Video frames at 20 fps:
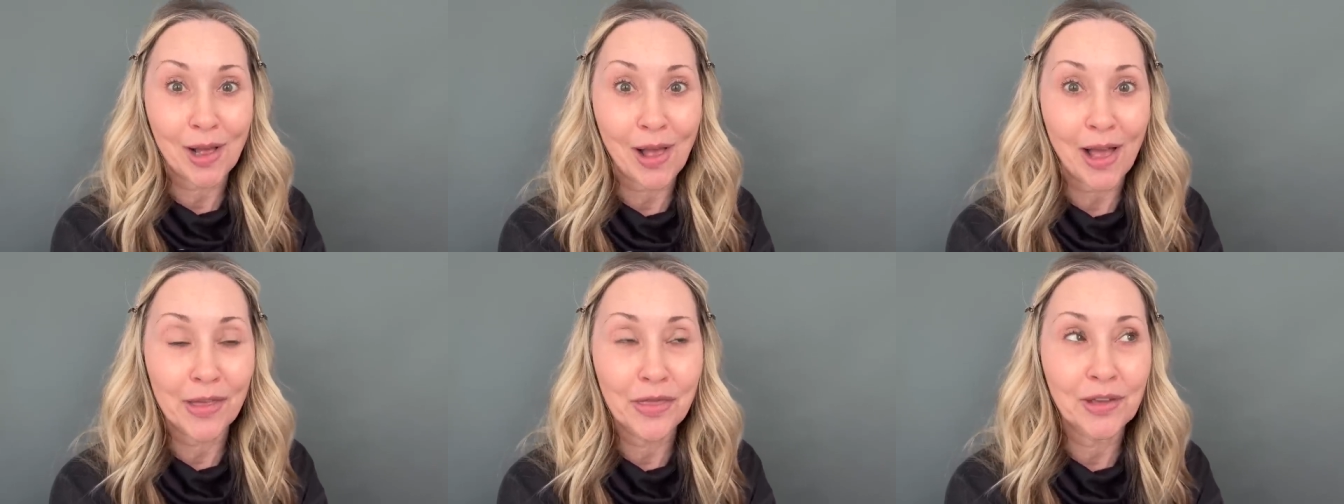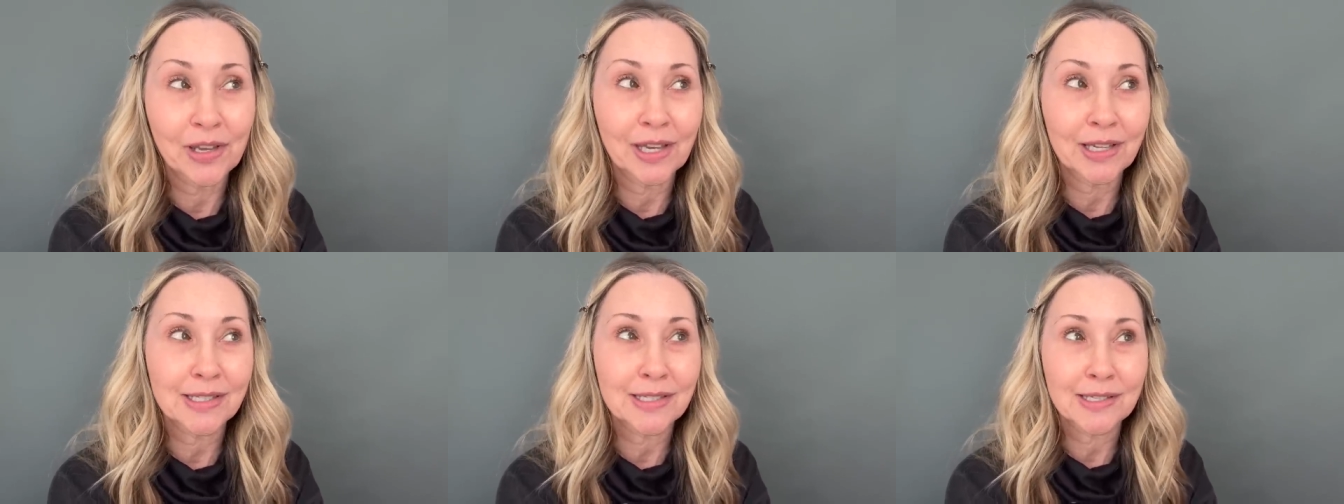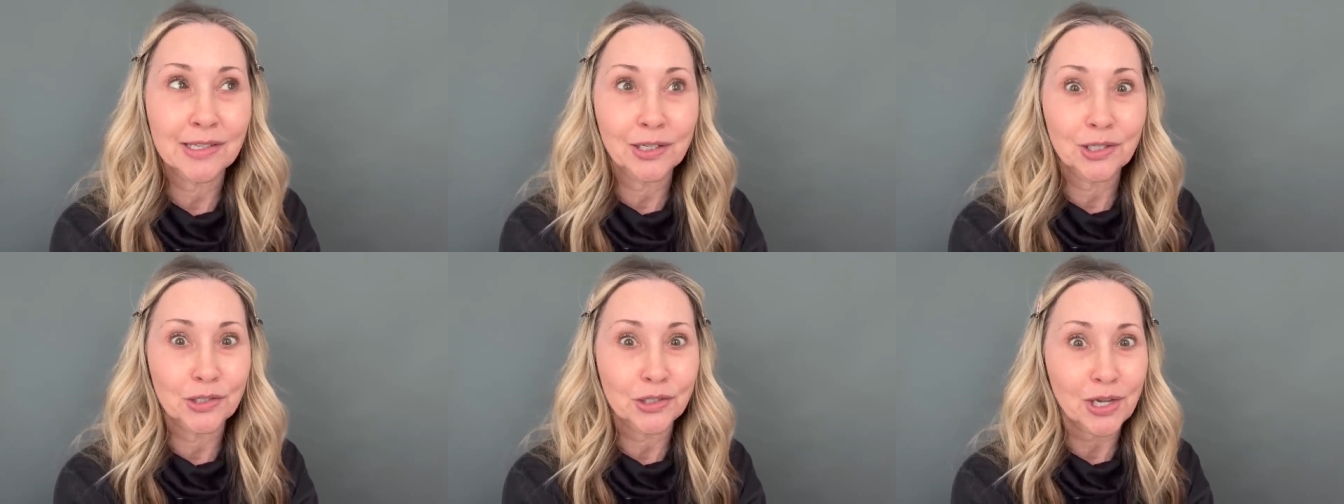I think it's
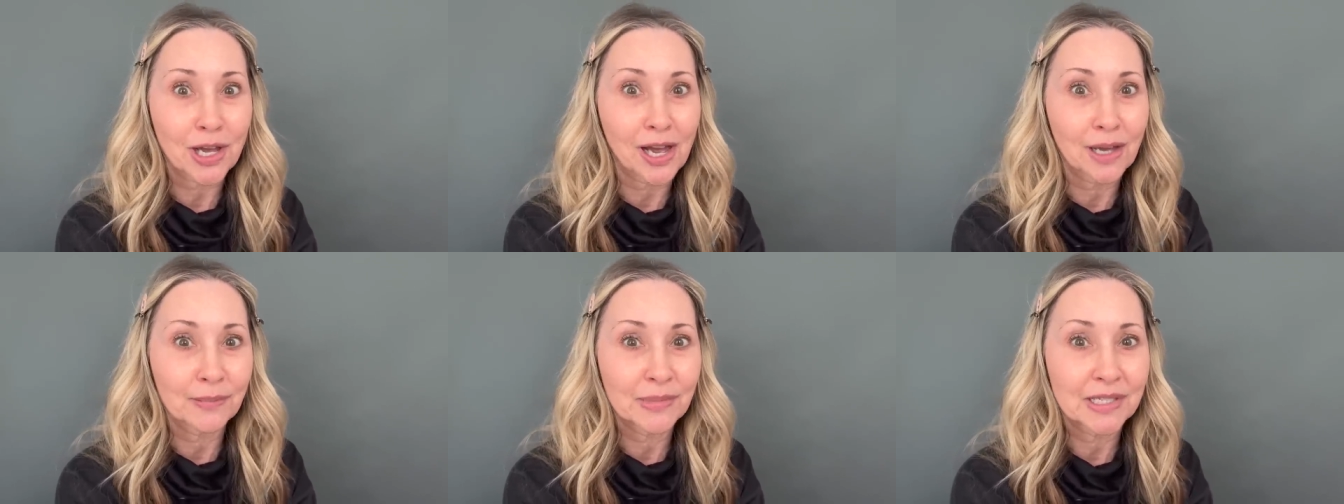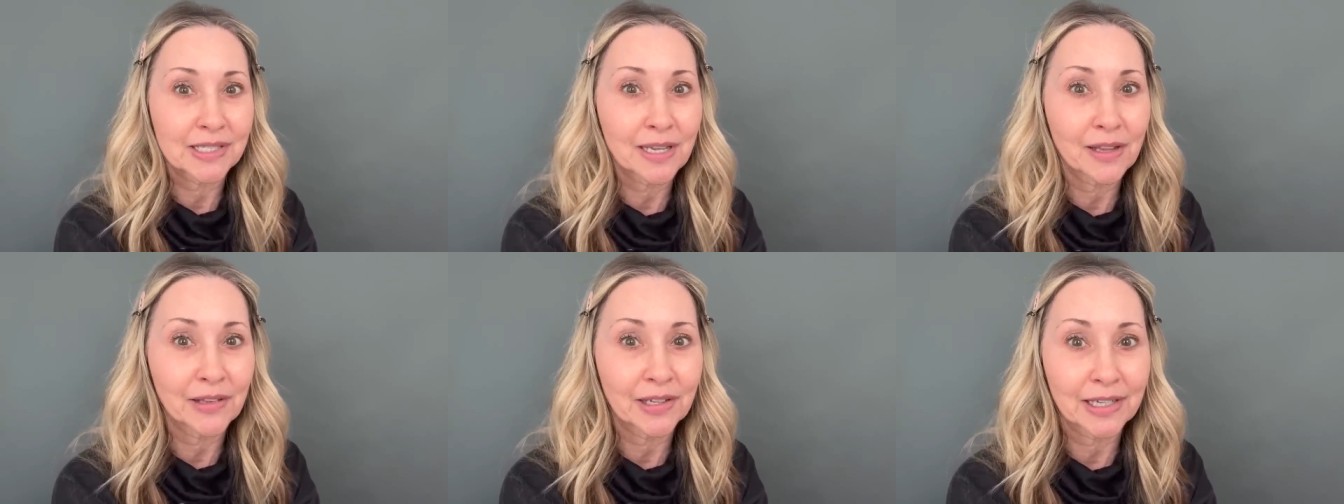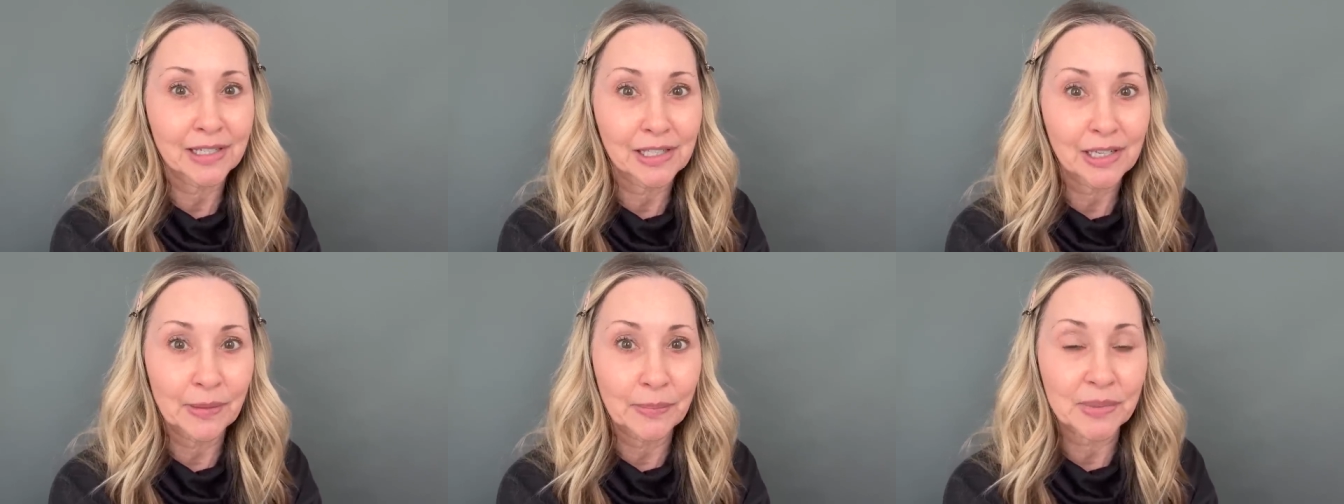their top
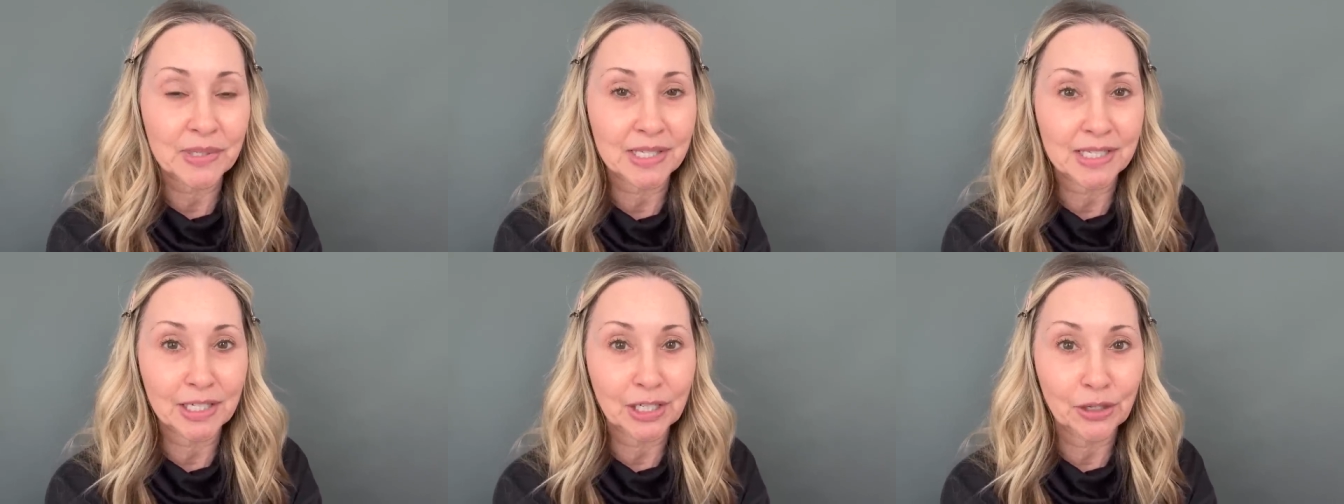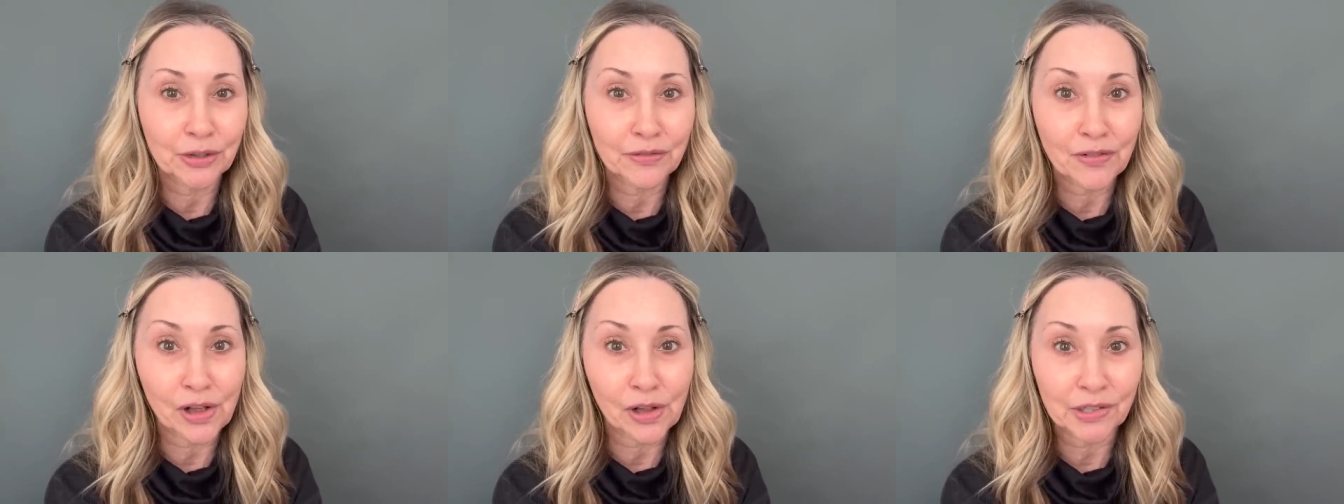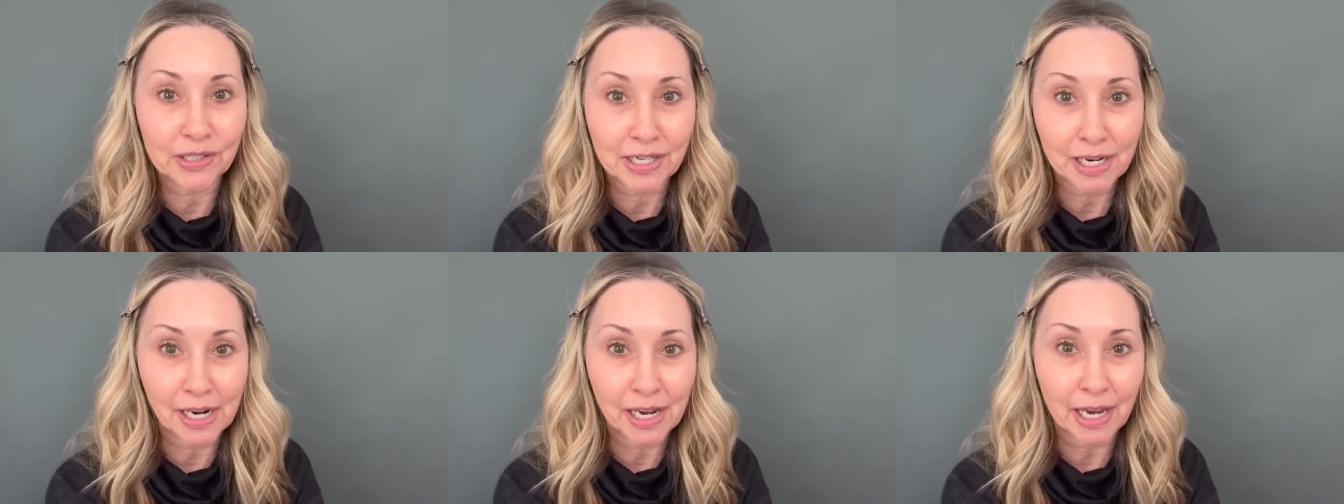selling lipstick of all
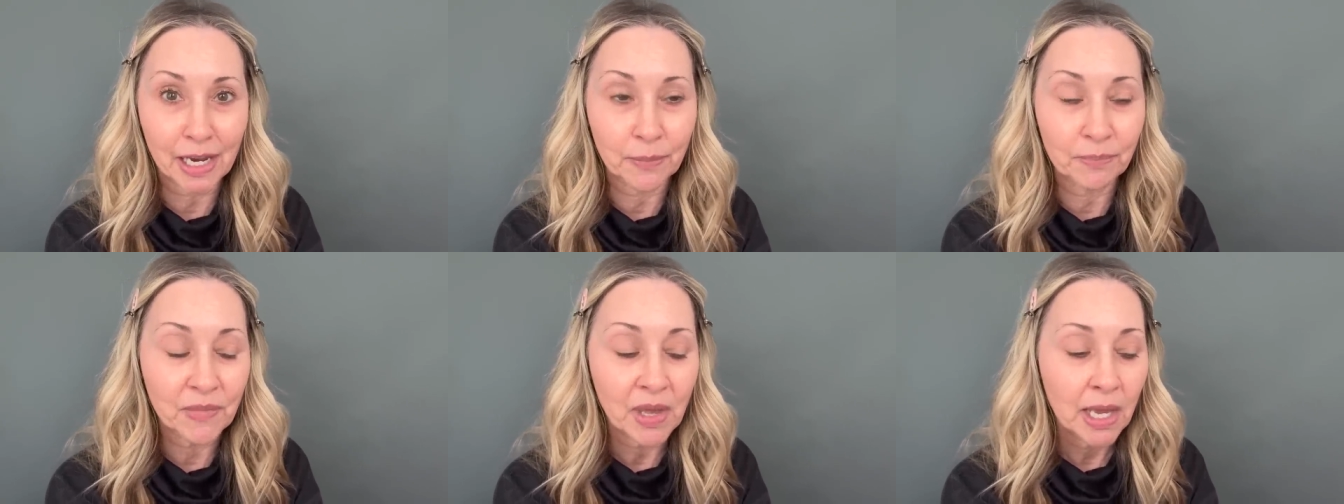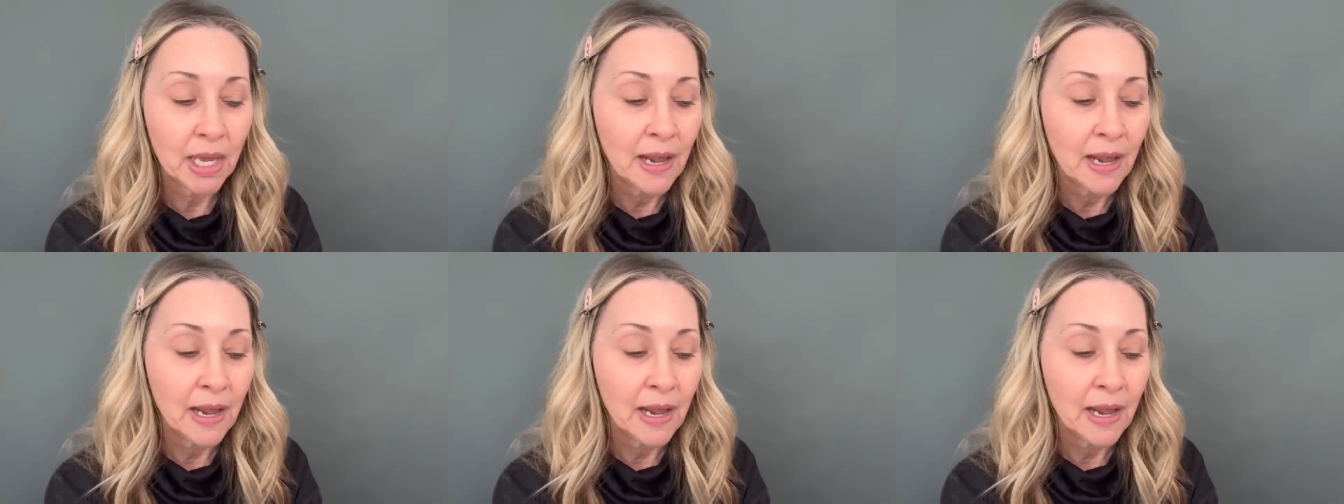time.